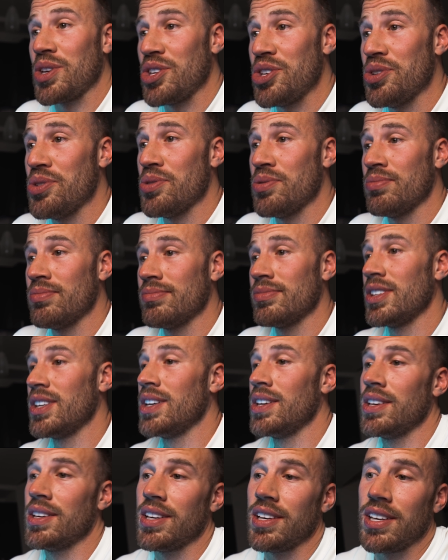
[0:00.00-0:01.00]
can do
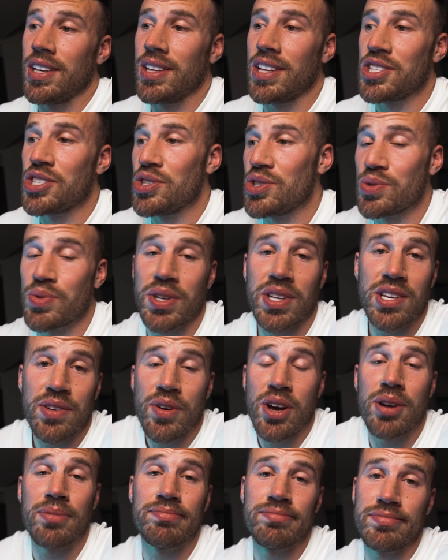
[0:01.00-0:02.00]
unless you just want to give
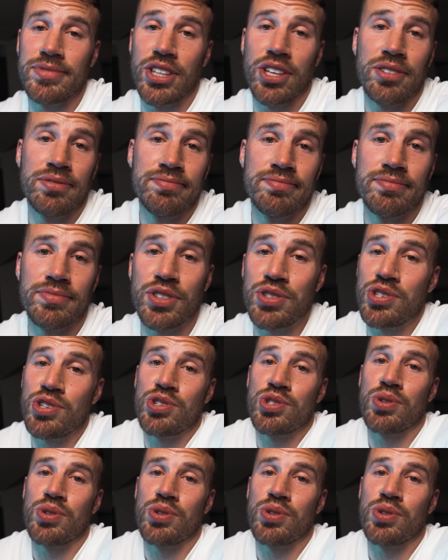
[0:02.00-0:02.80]
up, you know? Those are your